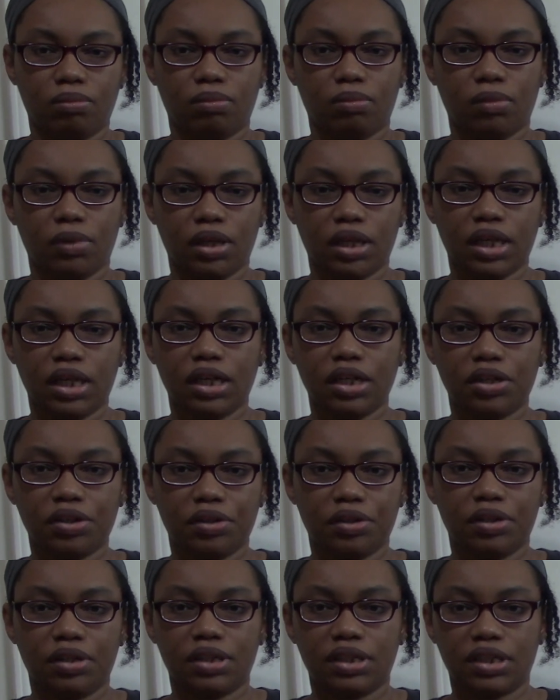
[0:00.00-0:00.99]

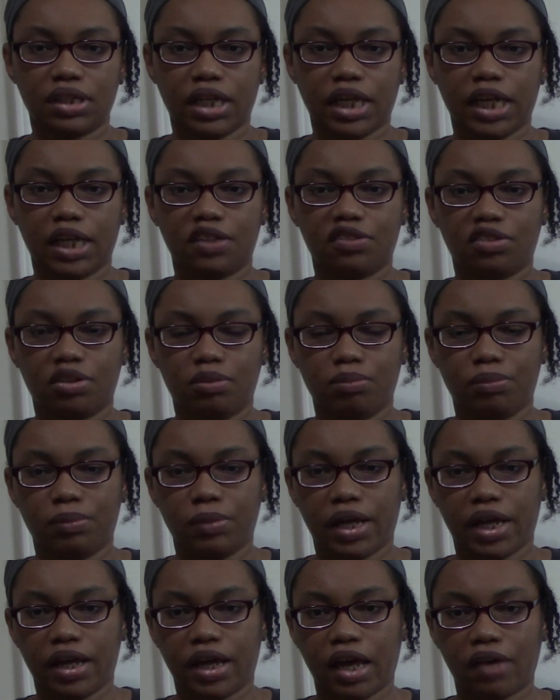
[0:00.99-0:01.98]
hindered slaves from
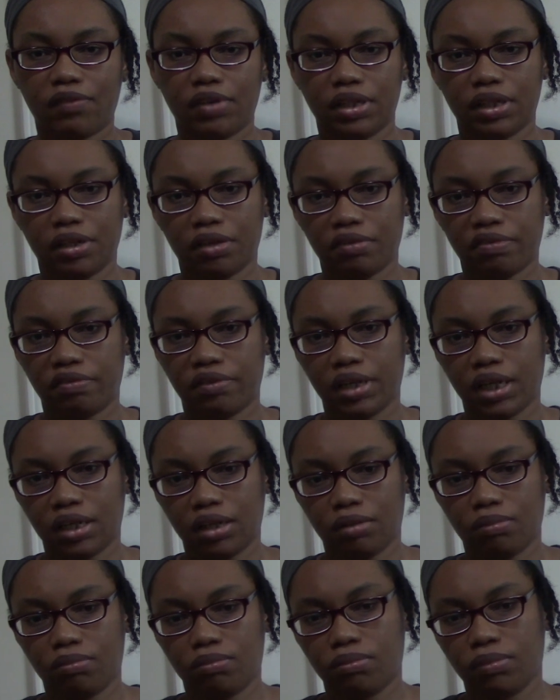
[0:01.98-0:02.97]
having their
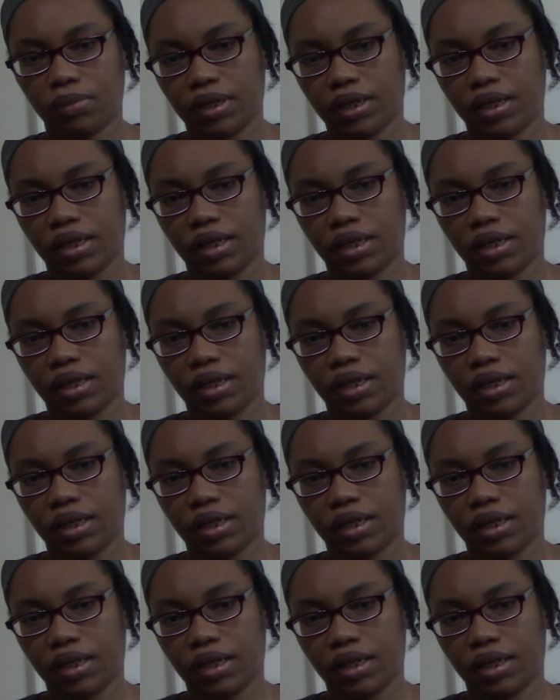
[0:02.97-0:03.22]
freedom,